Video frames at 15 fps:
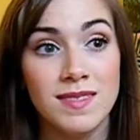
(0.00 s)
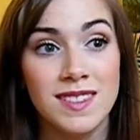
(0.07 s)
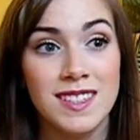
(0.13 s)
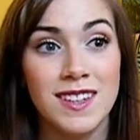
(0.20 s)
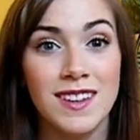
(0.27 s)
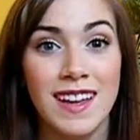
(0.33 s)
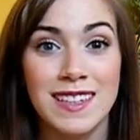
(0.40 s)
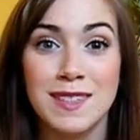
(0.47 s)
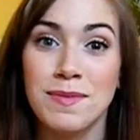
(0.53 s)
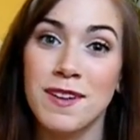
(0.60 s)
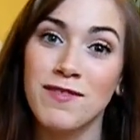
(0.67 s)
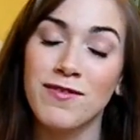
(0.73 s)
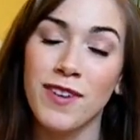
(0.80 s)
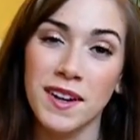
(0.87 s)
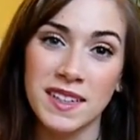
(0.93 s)
so that's
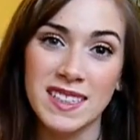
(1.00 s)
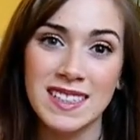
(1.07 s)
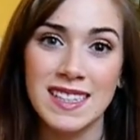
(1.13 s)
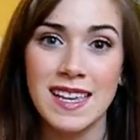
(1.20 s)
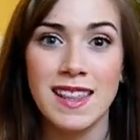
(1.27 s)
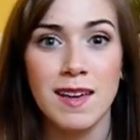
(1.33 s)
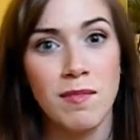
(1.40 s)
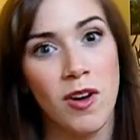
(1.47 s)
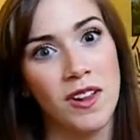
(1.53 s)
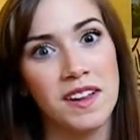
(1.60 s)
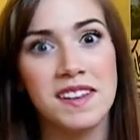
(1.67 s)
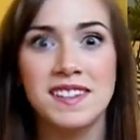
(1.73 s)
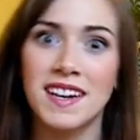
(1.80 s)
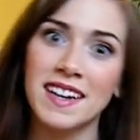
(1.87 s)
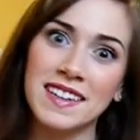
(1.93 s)
been fun to see them all
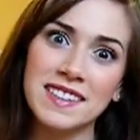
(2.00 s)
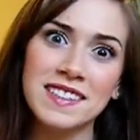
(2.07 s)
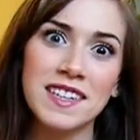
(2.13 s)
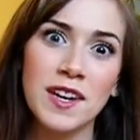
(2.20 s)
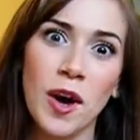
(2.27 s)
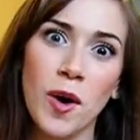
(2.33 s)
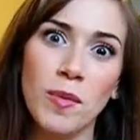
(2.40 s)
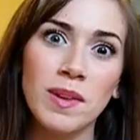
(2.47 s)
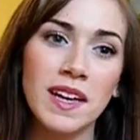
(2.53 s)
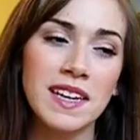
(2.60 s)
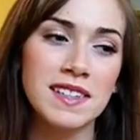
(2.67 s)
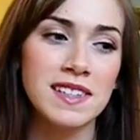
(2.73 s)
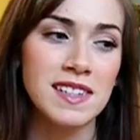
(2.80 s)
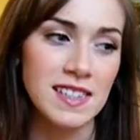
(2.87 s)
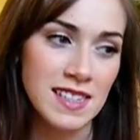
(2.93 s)
excited to go
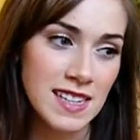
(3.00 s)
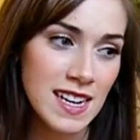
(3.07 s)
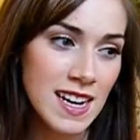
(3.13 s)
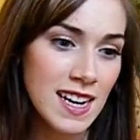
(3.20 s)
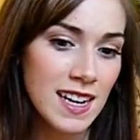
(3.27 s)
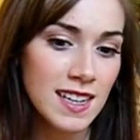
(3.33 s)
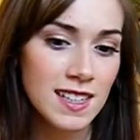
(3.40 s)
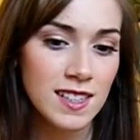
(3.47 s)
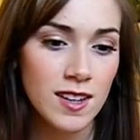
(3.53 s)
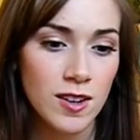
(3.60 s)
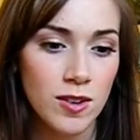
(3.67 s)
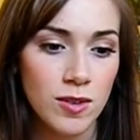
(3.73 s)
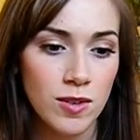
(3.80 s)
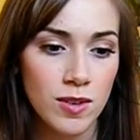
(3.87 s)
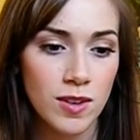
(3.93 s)
places.
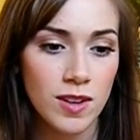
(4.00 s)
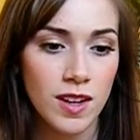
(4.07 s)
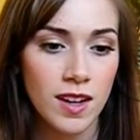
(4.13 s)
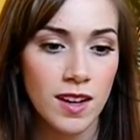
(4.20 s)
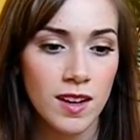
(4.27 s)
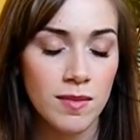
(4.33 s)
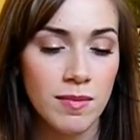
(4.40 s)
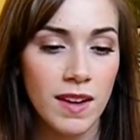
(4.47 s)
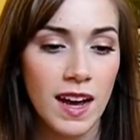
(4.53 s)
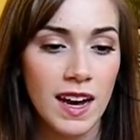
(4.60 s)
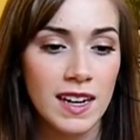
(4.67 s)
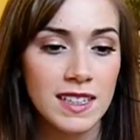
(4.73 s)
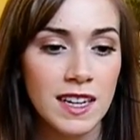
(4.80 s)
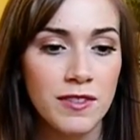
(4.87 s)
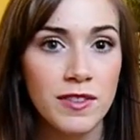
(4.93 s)
So I
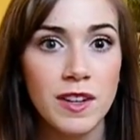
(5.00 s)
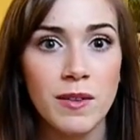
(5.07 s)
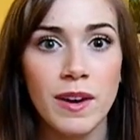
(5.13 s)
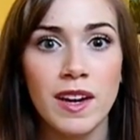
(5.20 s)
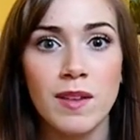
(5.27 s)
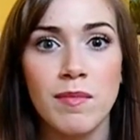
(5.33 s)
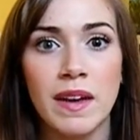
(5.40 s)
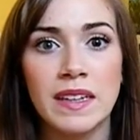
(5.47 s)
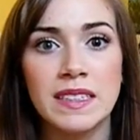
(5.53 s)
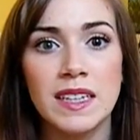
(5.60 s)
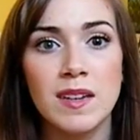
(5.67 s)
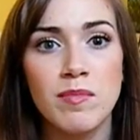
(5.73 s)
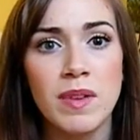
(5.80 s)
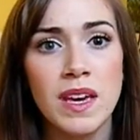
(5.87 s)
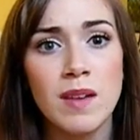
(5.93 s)
definitely recommend
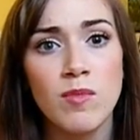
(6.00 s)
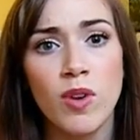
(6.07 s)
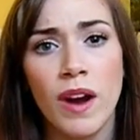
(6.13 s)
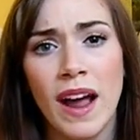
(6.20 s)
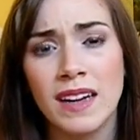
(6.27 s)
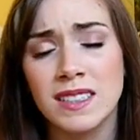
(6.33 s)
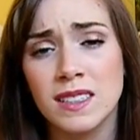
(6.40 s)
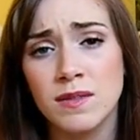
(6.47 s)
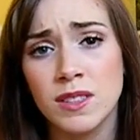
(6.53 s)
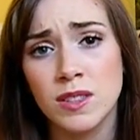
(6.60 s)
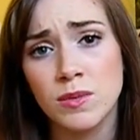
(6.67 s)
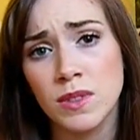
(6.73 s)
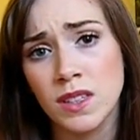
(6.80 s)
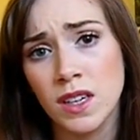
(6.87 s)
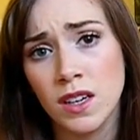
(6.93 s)
it. Being more active
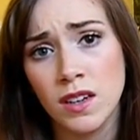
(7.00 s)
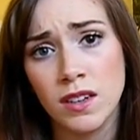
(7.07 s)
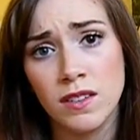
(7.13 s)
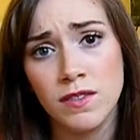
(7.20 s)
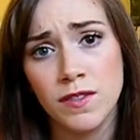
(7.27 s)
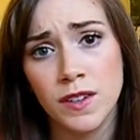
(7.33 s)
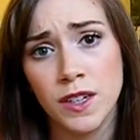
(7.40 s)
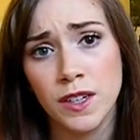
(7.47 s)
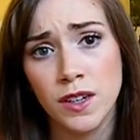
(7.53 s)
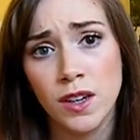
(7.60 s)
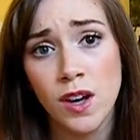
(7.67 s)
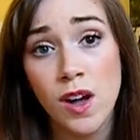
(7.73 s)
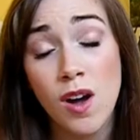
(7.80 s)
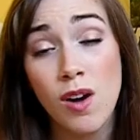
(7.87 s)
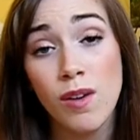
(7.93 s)
is really good for
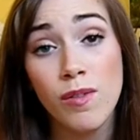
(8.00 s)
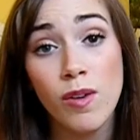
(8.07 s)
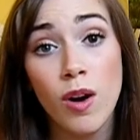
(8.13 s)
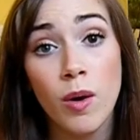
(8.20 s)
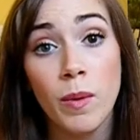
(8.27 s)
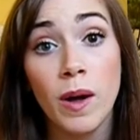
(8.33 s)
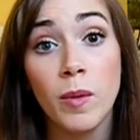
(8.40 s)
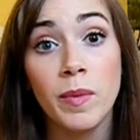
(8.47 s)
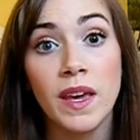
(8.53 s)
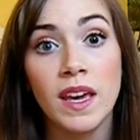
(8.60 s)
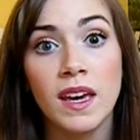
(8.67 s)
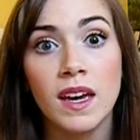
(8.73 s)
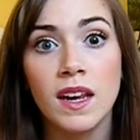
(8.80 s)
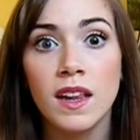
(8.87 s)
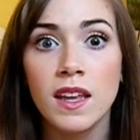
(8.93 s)
your overall
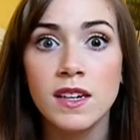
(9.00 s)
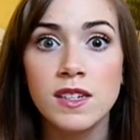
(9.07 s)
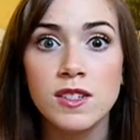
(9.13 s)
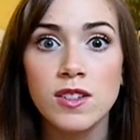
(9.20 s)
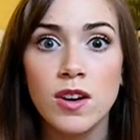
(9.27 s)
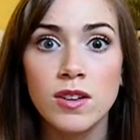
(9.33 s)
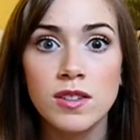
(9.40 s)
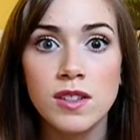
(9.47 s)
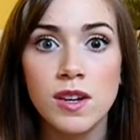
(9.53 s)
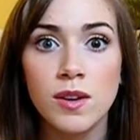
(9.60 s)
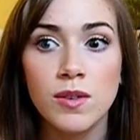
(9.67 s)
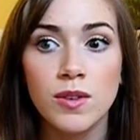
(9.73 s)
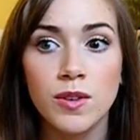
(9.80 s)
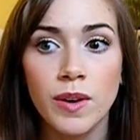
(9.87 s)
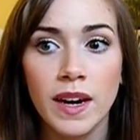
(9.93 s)
well-being, and then it's
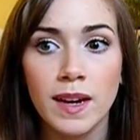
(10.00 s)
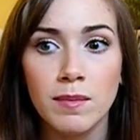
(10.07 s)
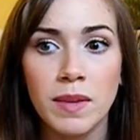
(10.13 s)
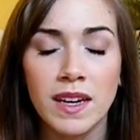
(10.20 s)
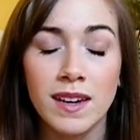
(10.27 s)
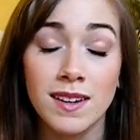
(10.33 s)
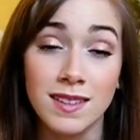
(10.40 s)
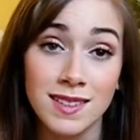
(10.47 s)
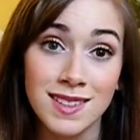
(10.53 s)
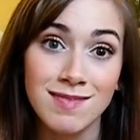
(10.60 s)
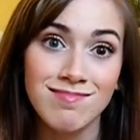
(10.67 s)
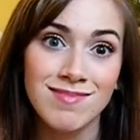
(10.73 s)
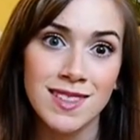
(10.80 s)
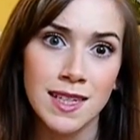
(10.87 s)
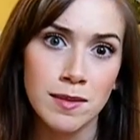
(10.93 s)
also great because
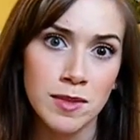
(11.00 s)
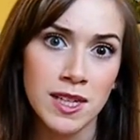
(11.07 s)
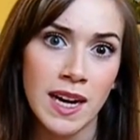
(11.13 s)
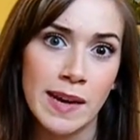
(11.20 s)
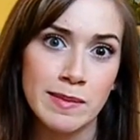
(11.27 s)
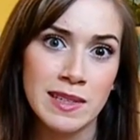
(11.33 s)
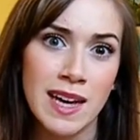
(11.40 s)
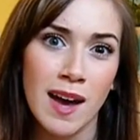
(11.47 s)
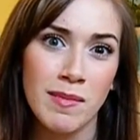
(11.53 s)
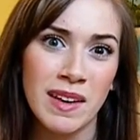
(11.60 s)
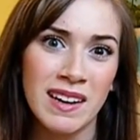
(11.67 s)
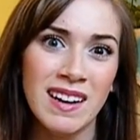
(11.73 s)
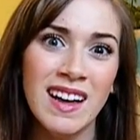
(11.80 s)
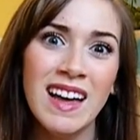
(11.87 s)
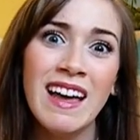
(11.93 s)
summertime's
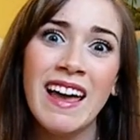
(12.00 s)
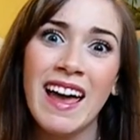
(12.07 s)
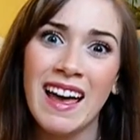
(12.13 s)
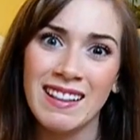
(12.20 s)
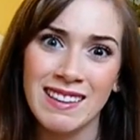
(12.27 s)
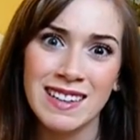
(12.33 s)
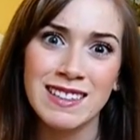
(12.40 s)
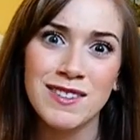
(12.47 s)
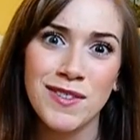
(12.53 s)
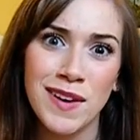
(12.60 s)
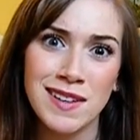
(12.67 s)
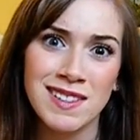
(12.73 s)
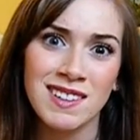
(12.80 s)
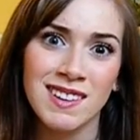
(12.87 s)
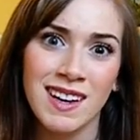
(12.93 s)
coming, and let's
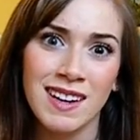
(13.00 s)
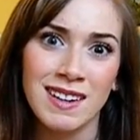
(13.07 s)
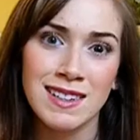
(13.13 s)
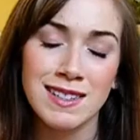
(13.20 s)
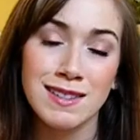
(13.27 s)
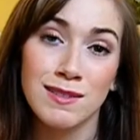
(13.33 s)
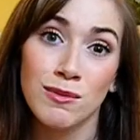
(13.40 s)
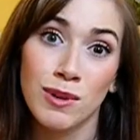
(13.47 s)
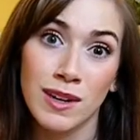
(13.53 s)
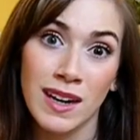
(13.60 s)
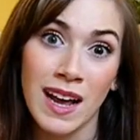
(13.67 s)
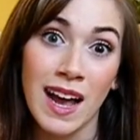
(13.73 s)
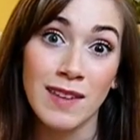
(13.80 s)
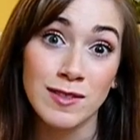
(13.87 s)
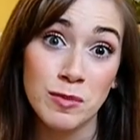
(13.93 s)
face it, ladies, we're
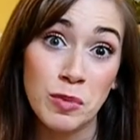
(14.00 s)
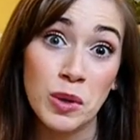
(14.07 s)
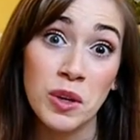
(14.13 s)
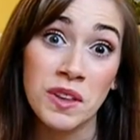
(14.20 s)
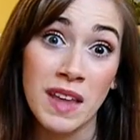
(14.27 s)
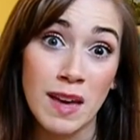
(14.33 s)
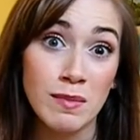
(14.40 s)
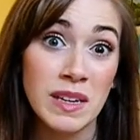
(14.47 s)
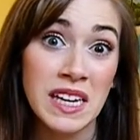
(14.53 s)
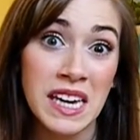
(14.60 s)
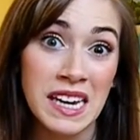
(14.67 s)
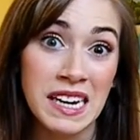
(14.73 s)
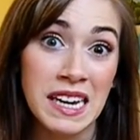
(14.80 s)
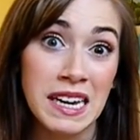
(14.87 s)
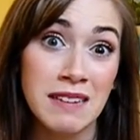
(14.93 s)
gonna have to put on that
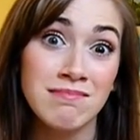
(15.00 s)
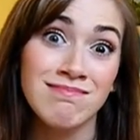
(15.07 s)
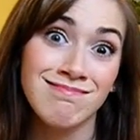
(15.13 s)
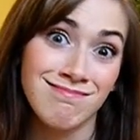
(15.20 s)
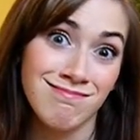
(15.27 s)
bikini.